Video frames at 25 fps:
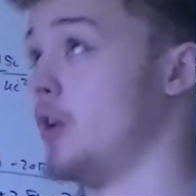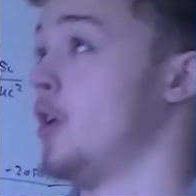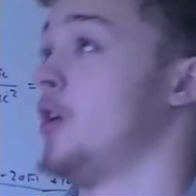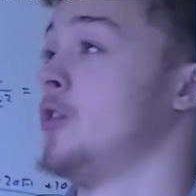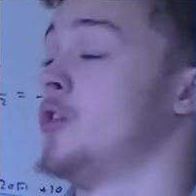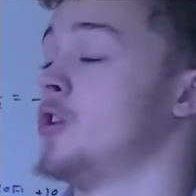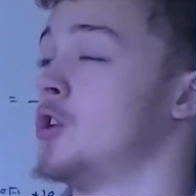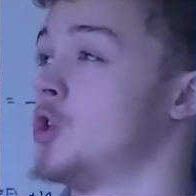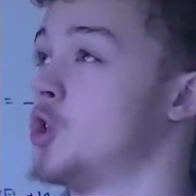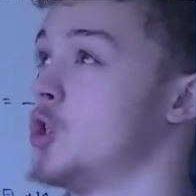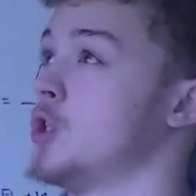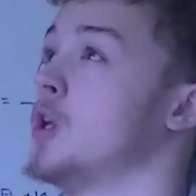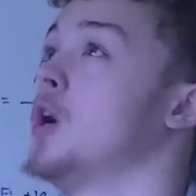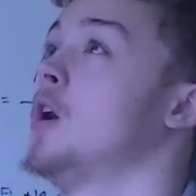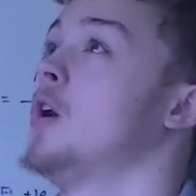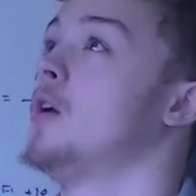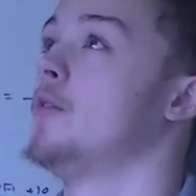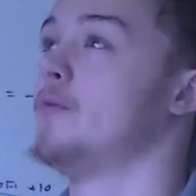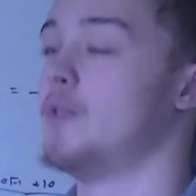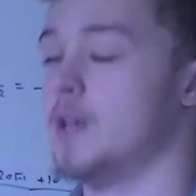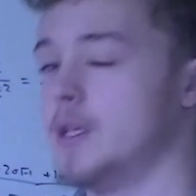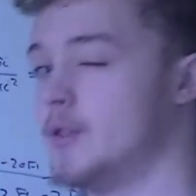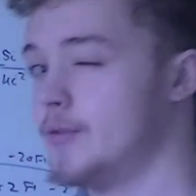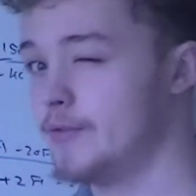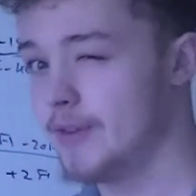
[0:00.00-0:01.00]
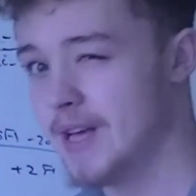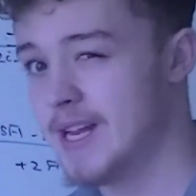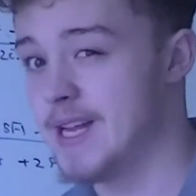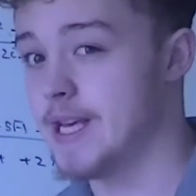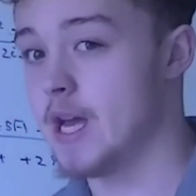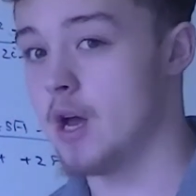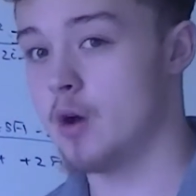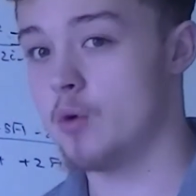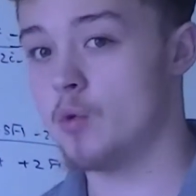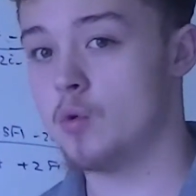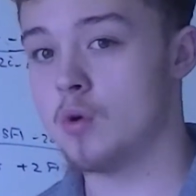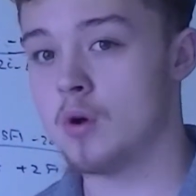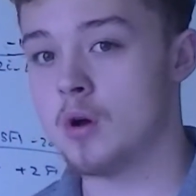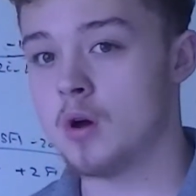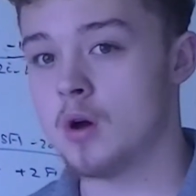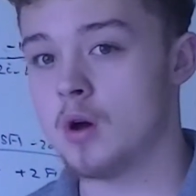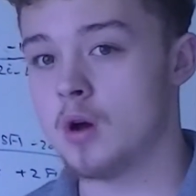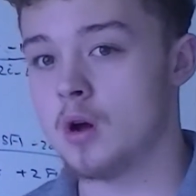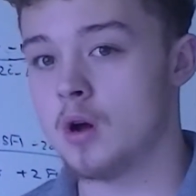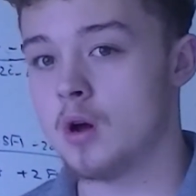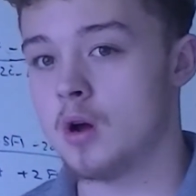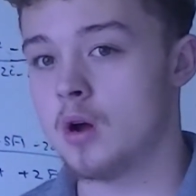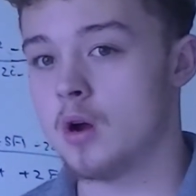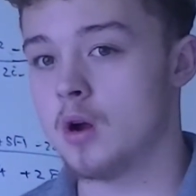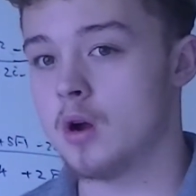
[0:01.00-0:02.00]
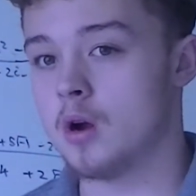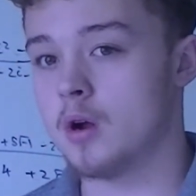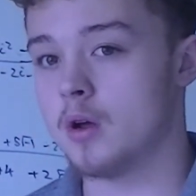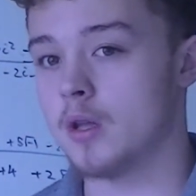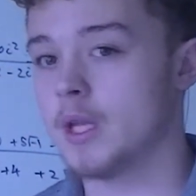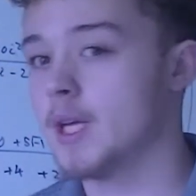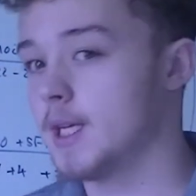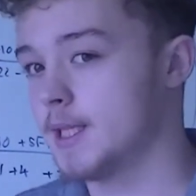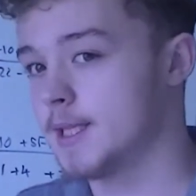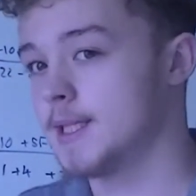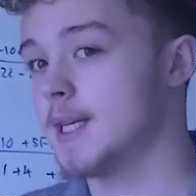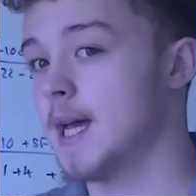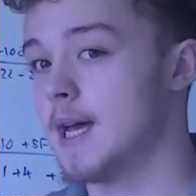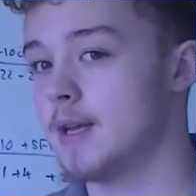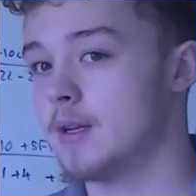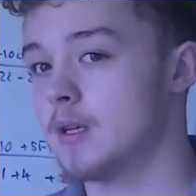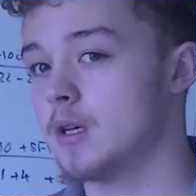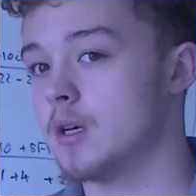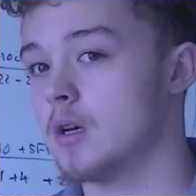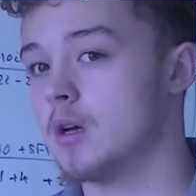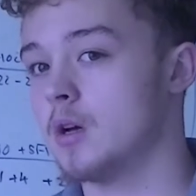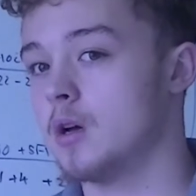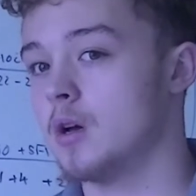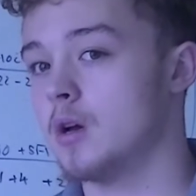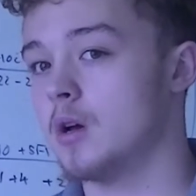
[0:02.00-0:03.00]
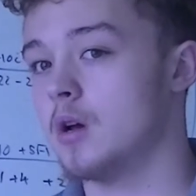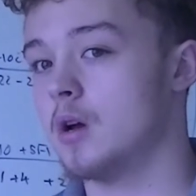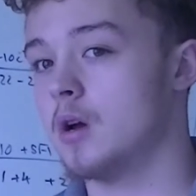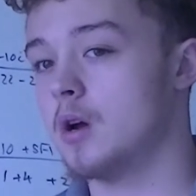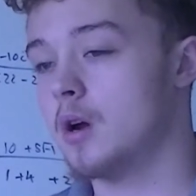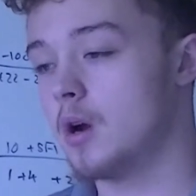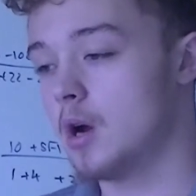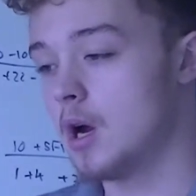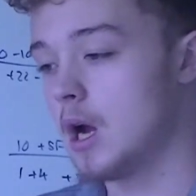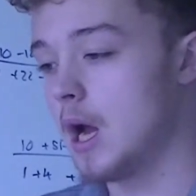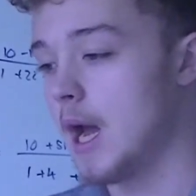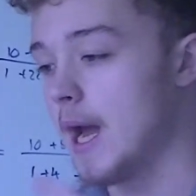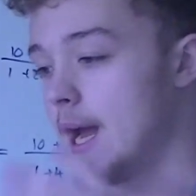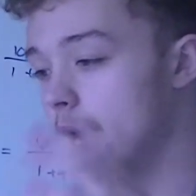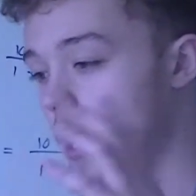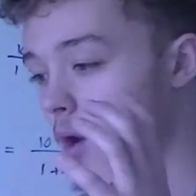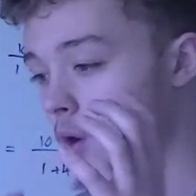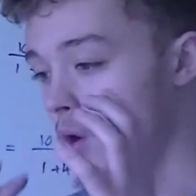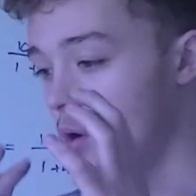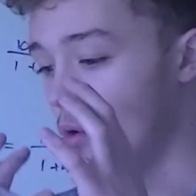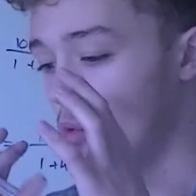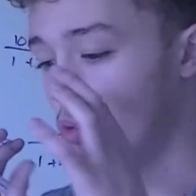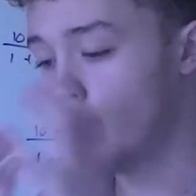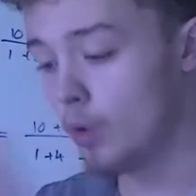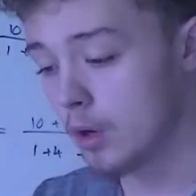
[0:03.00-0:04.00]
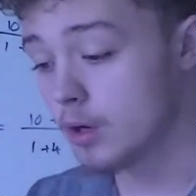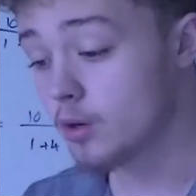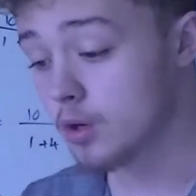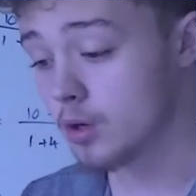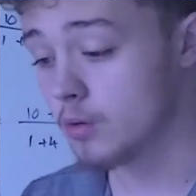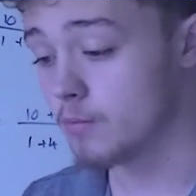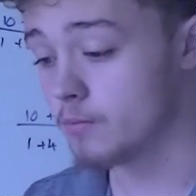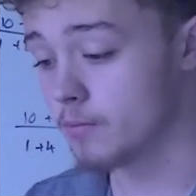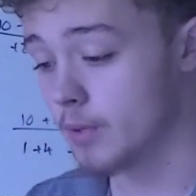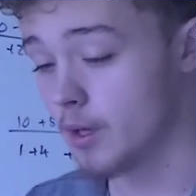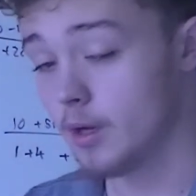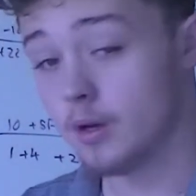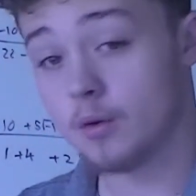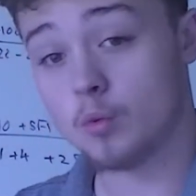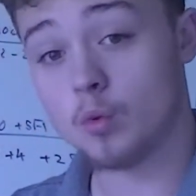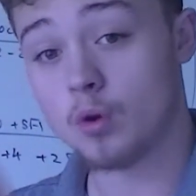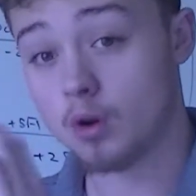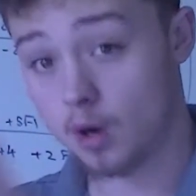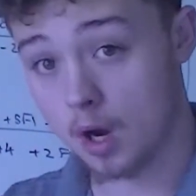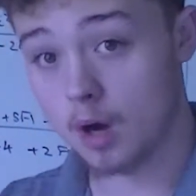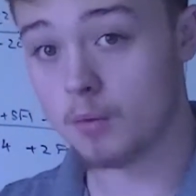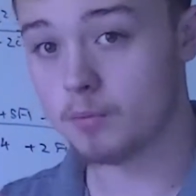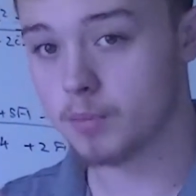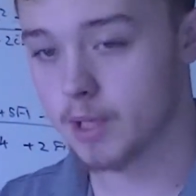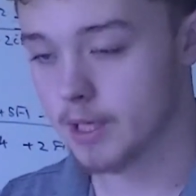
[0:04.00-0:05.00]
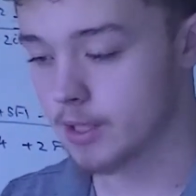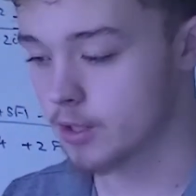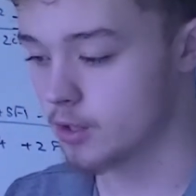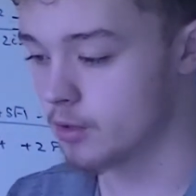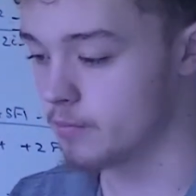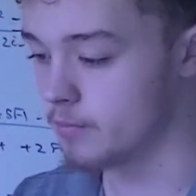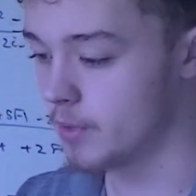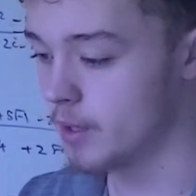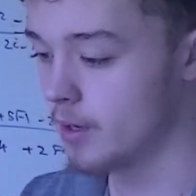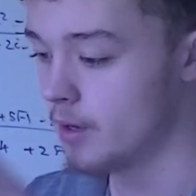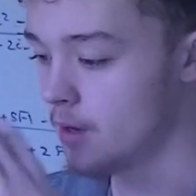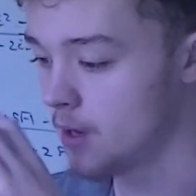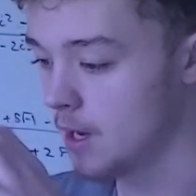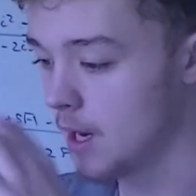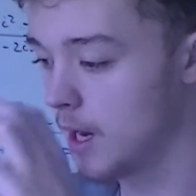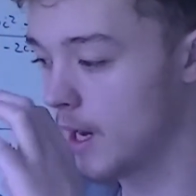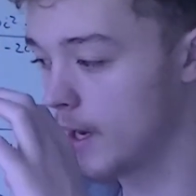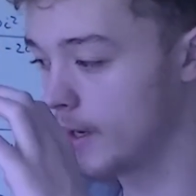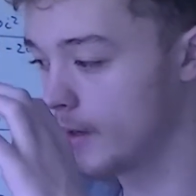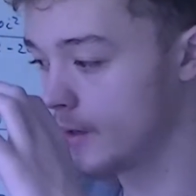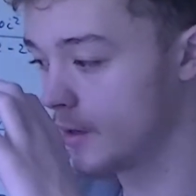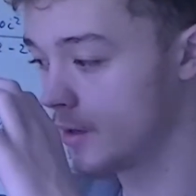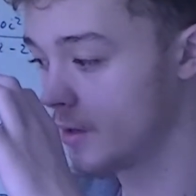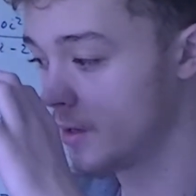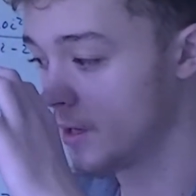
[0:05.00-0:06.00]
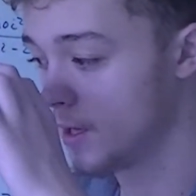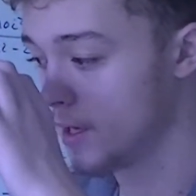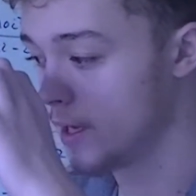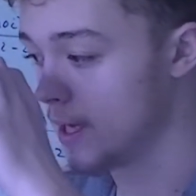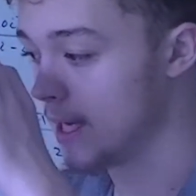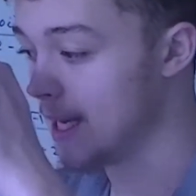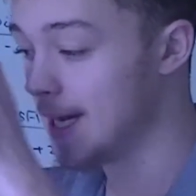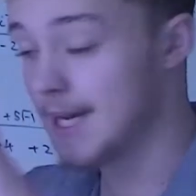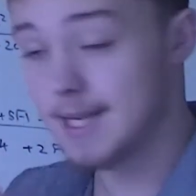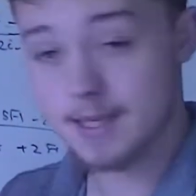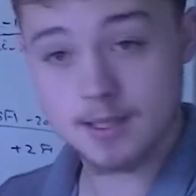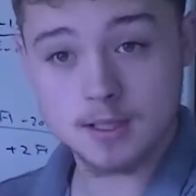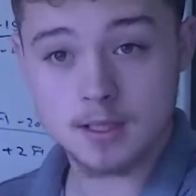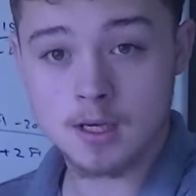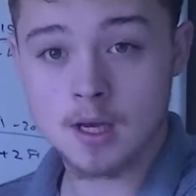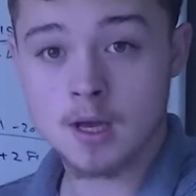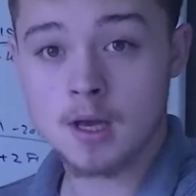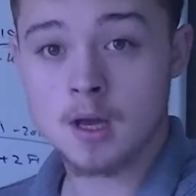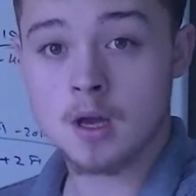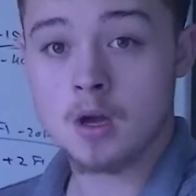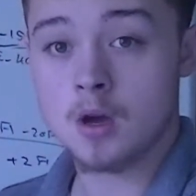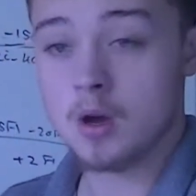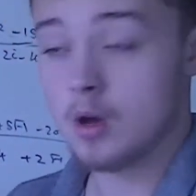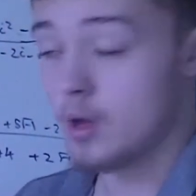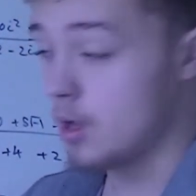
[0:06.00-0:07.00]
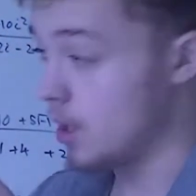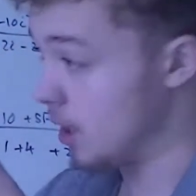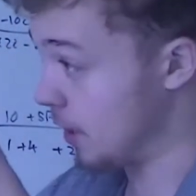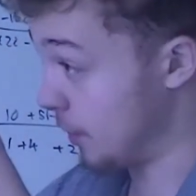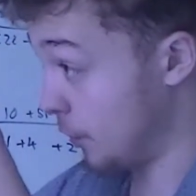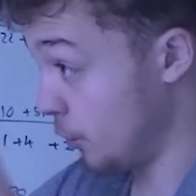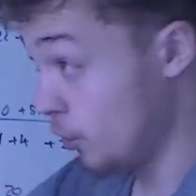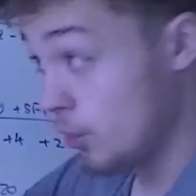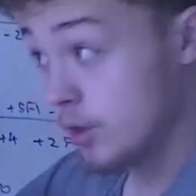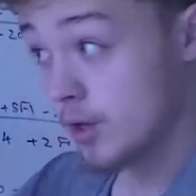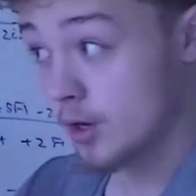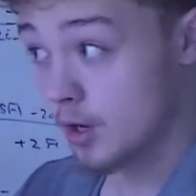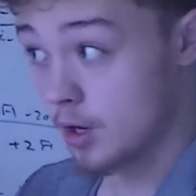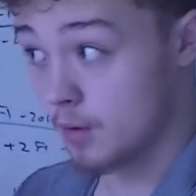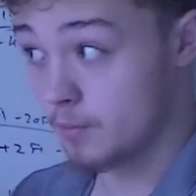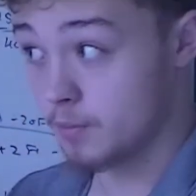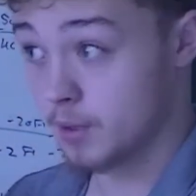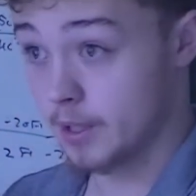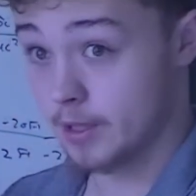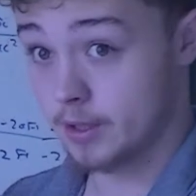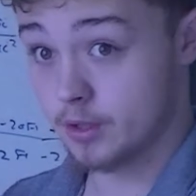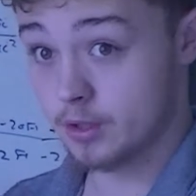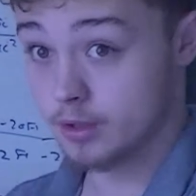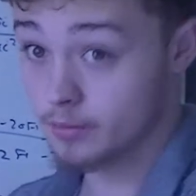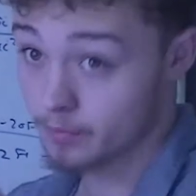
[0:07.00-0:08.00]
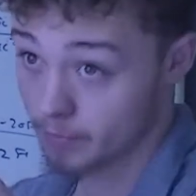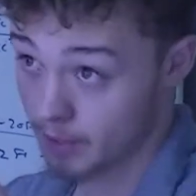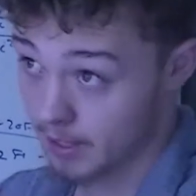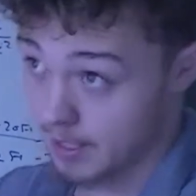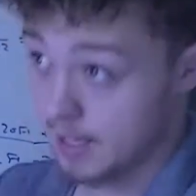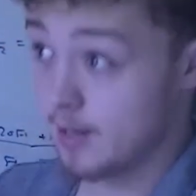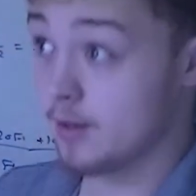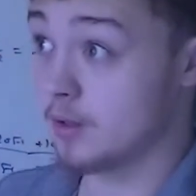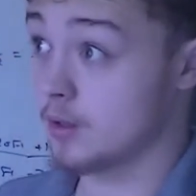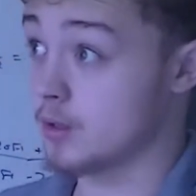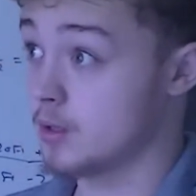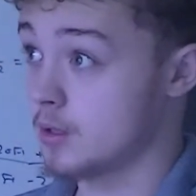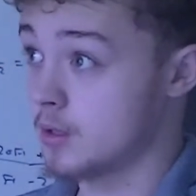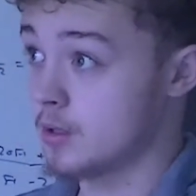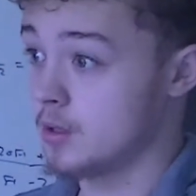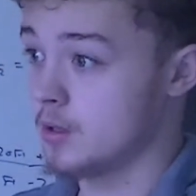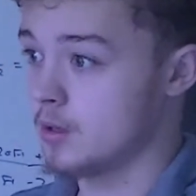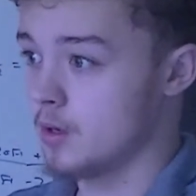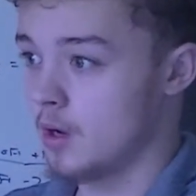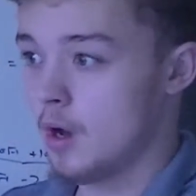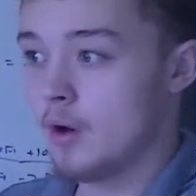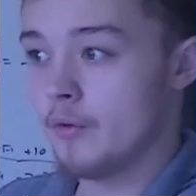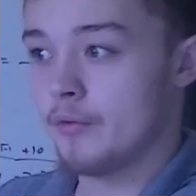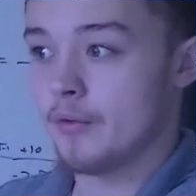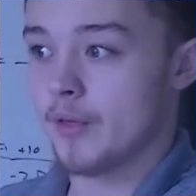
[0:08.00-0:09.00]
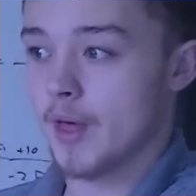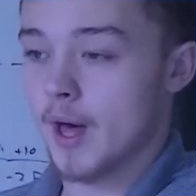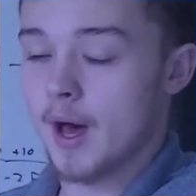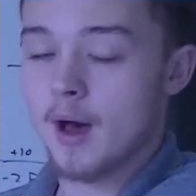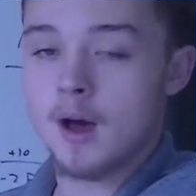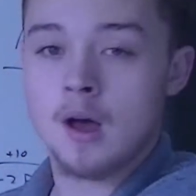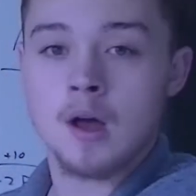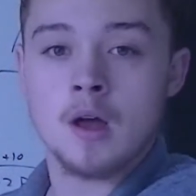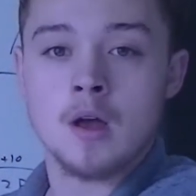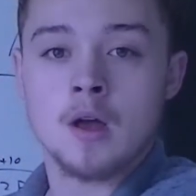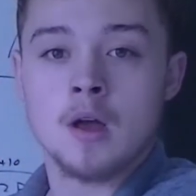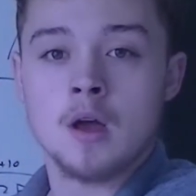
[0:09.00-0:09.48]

at the start of this video that said one number, one complex number, and it's another complex, something else of that,